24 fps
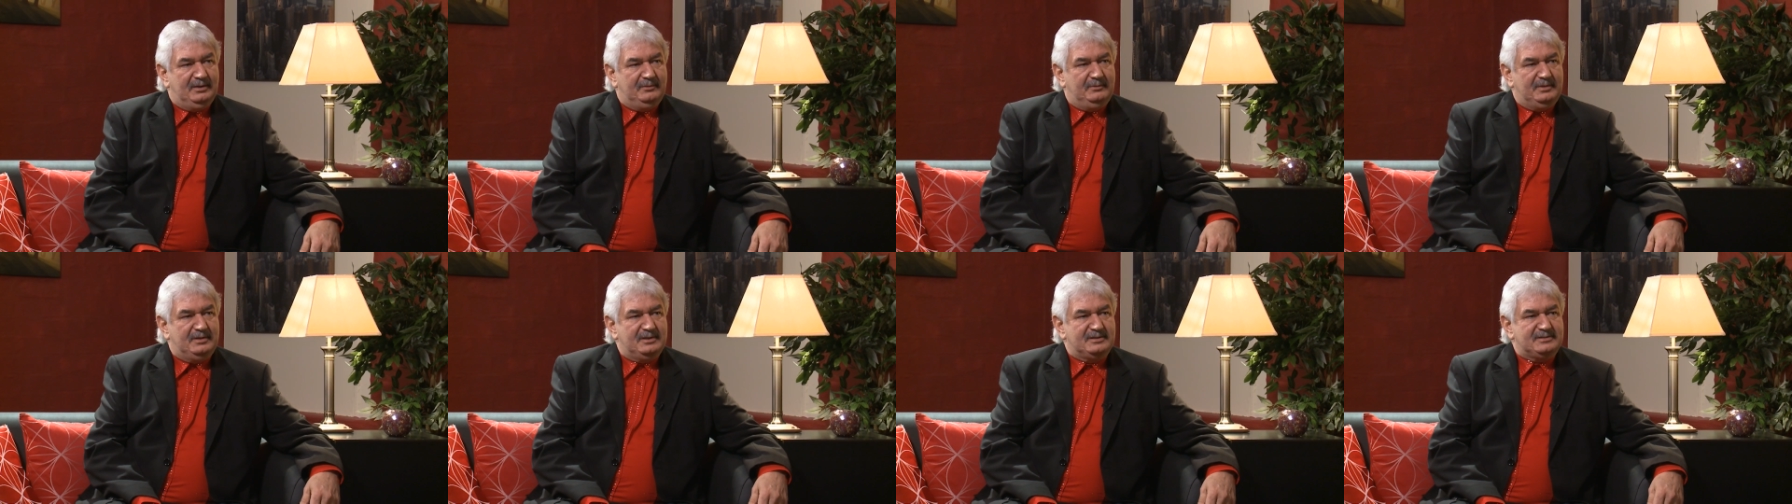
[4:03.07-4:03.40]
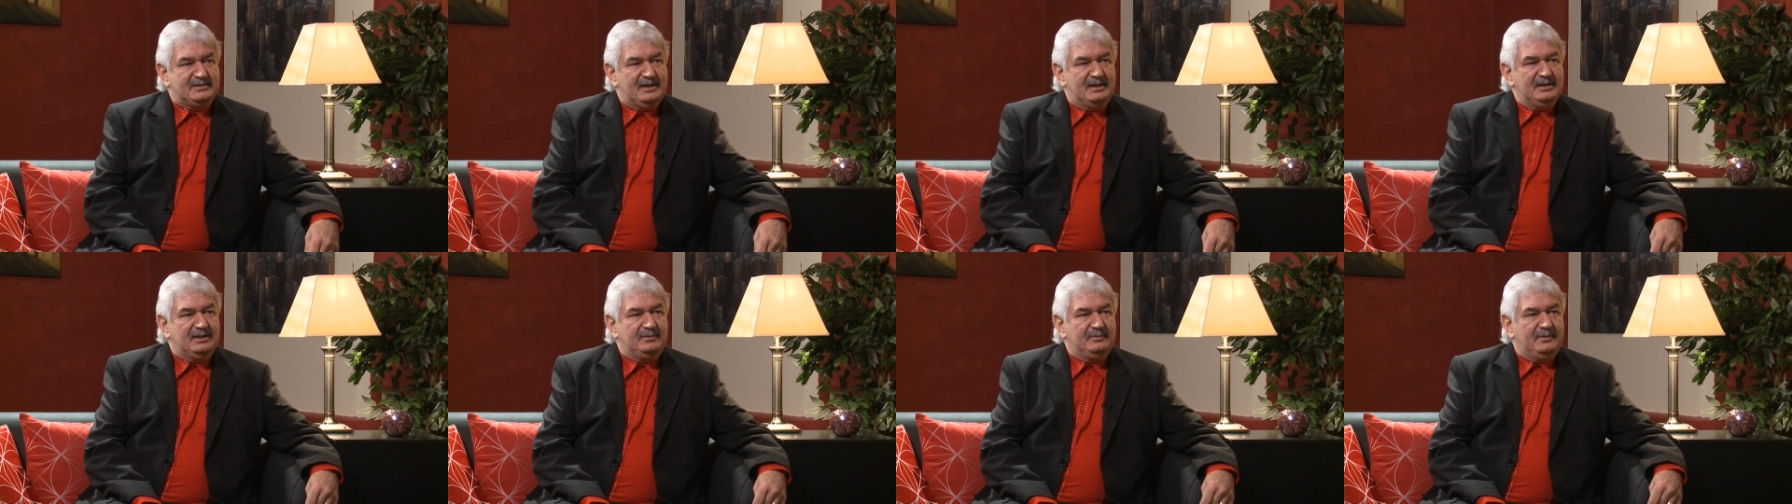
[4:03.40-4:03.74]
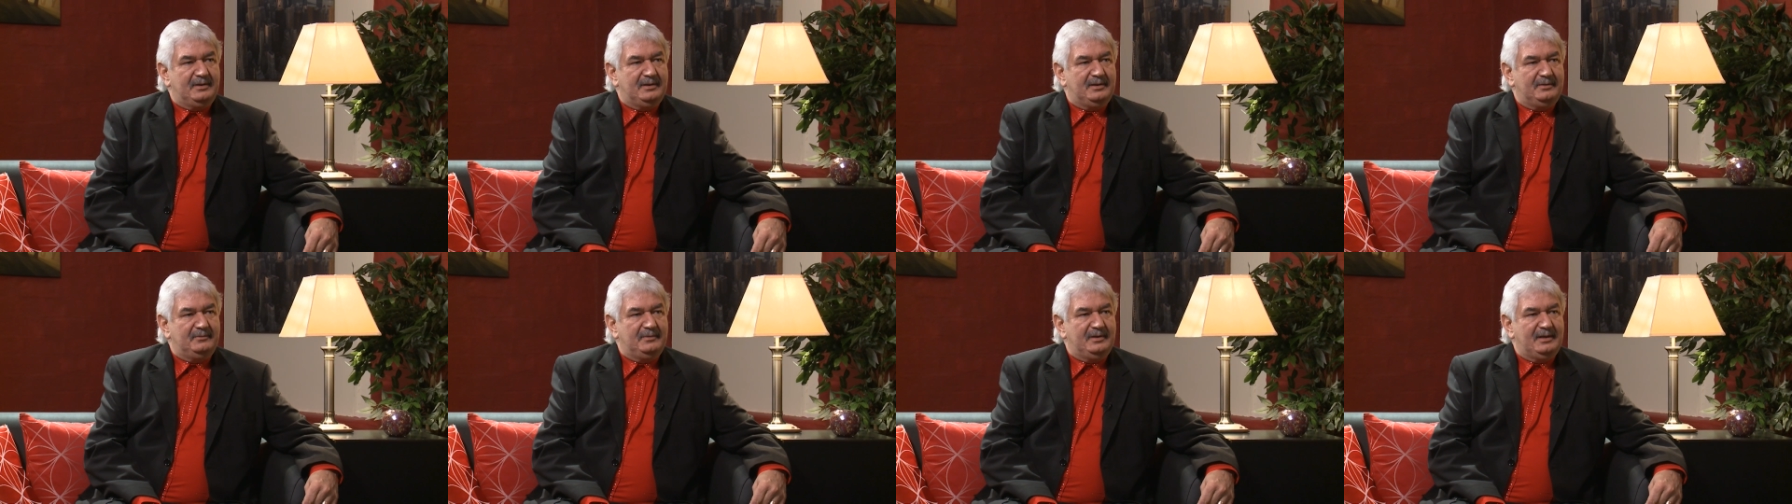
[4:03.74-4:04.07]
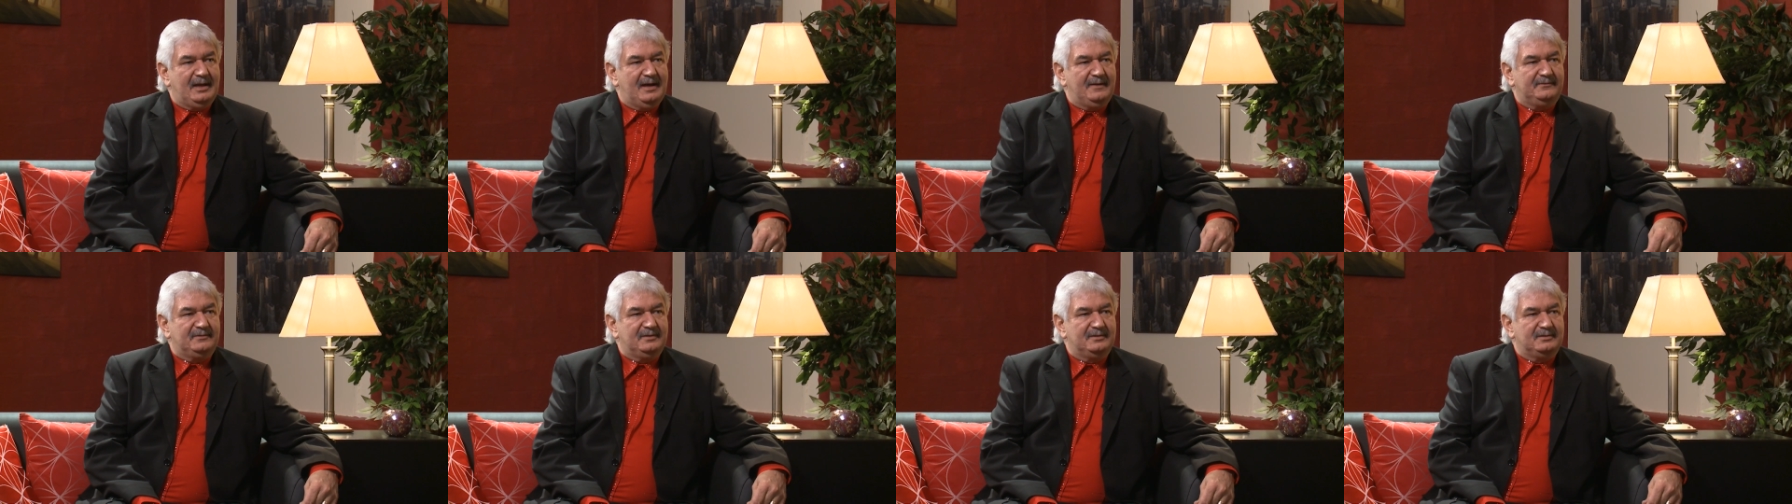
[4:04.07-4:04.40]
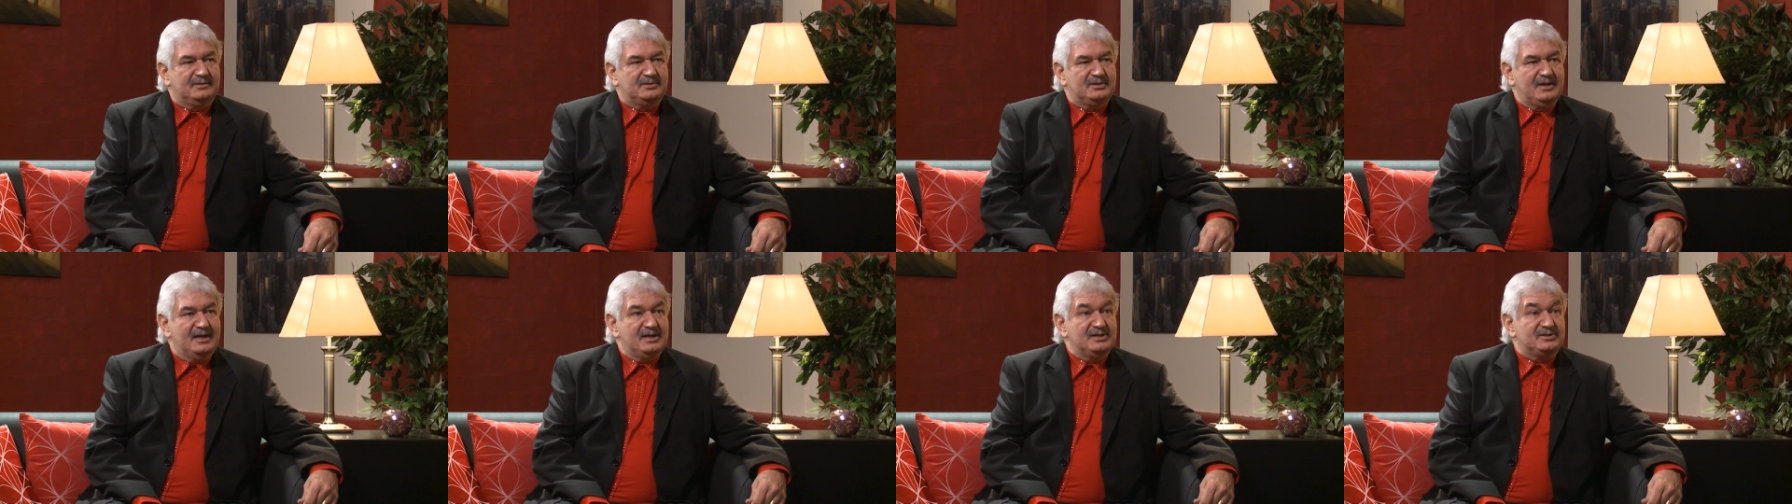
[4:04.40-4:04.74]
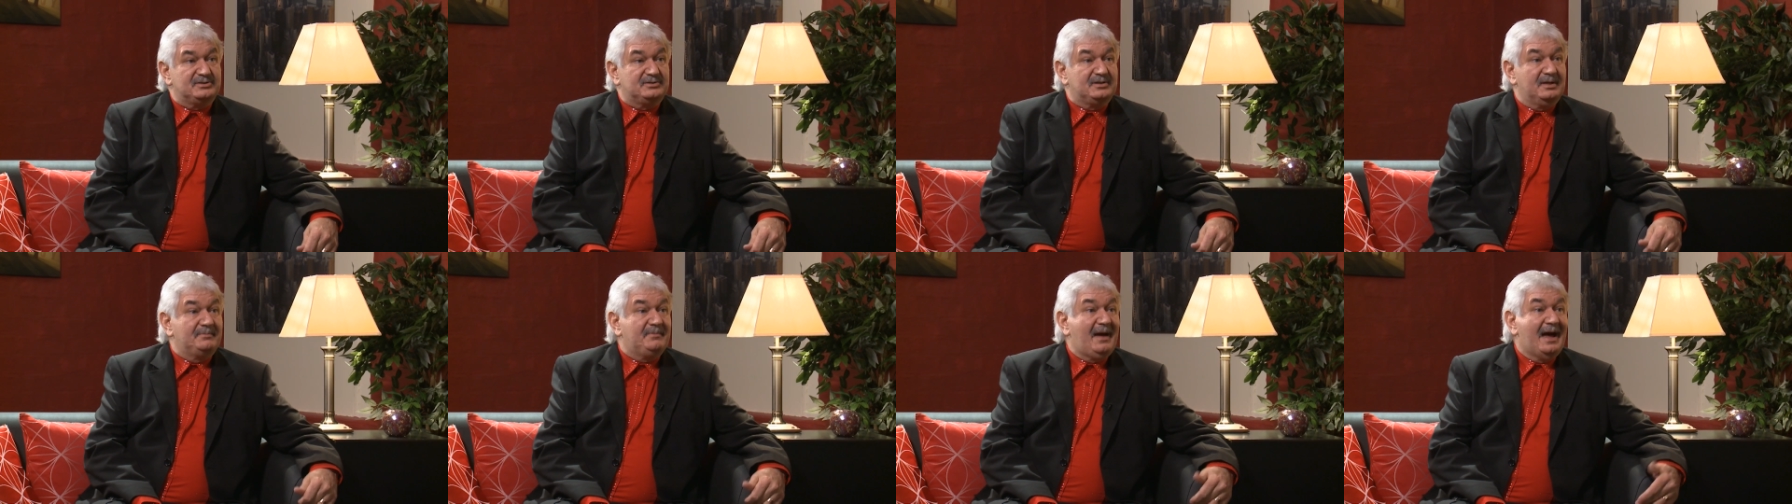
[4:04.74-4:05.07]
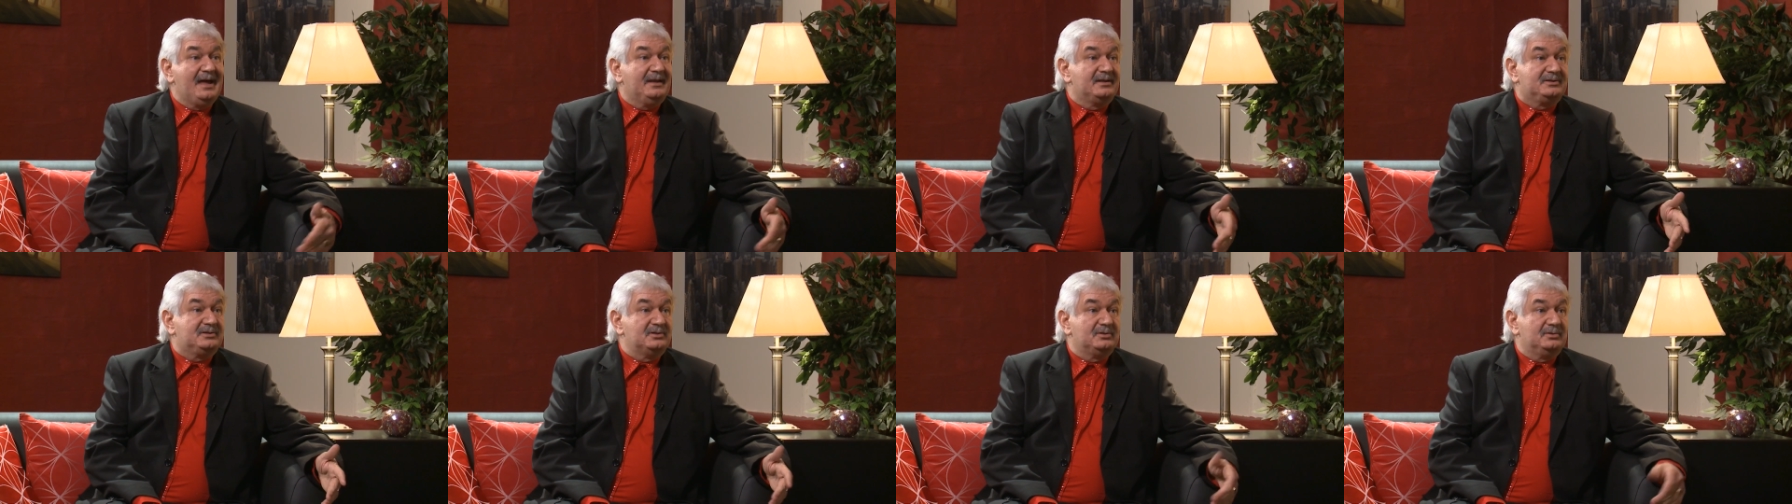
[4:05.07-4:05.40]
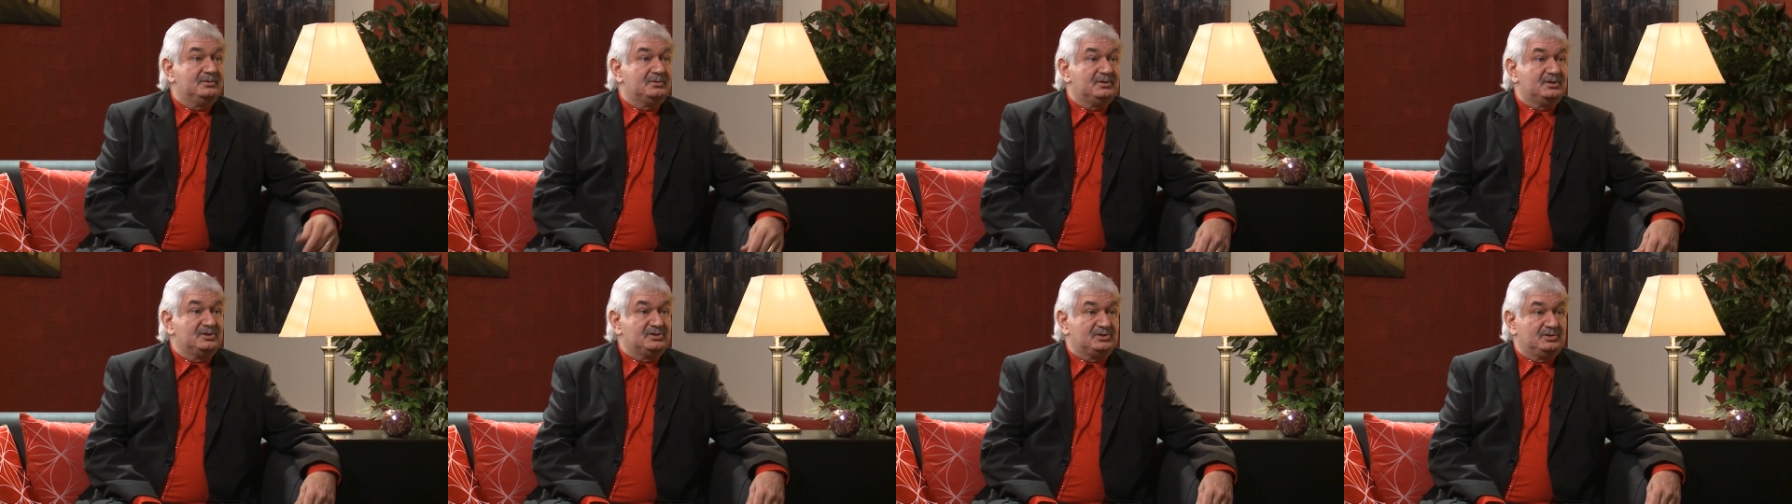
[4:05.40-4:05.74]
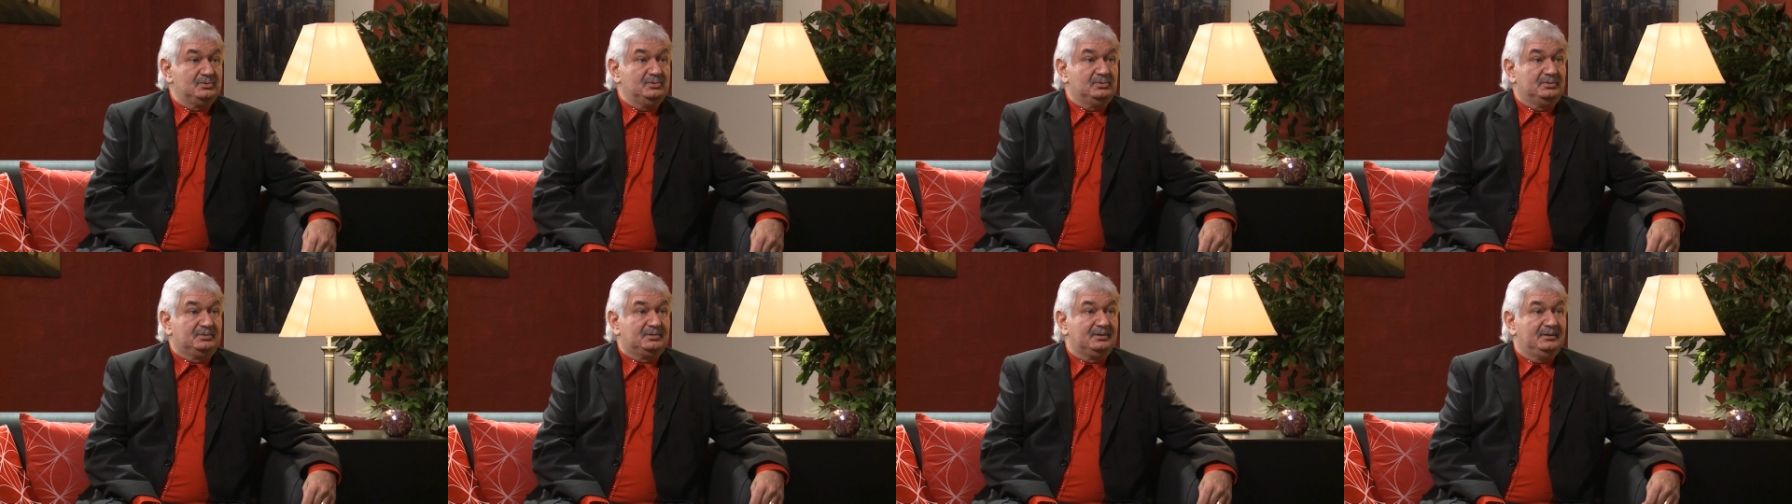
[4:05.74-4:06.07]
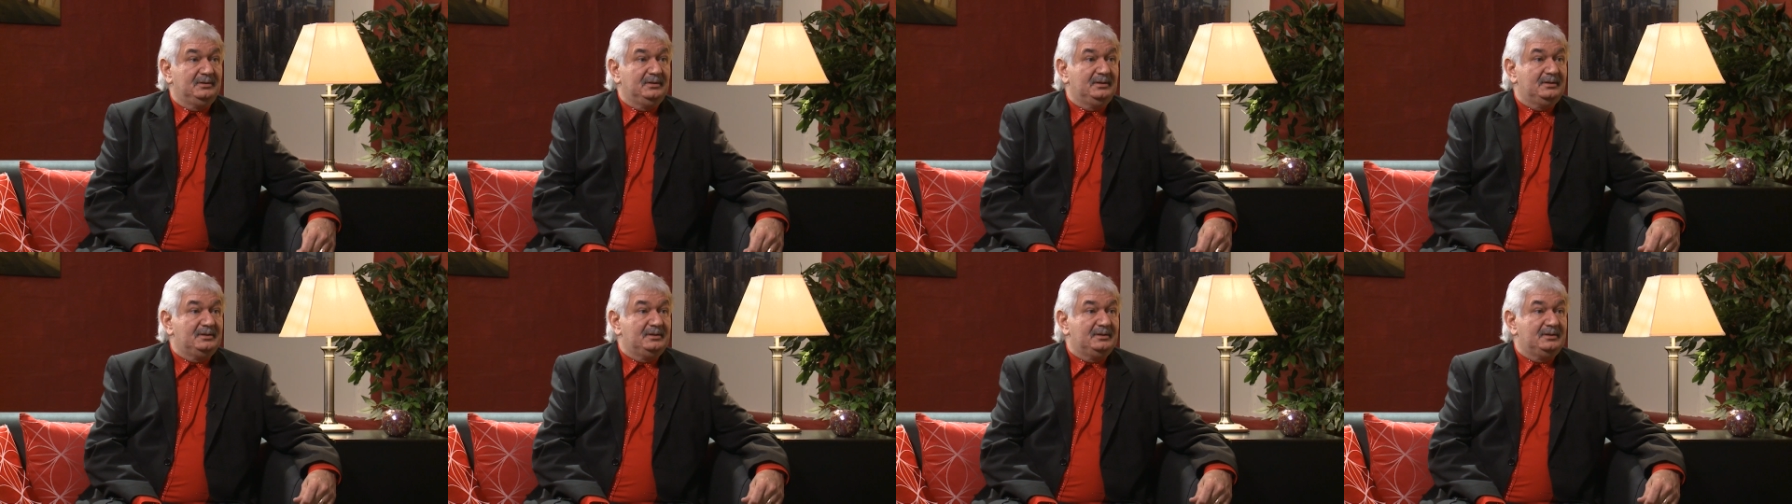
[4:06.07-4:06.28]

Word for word: we decided we'd we'd have to change the band to to suit.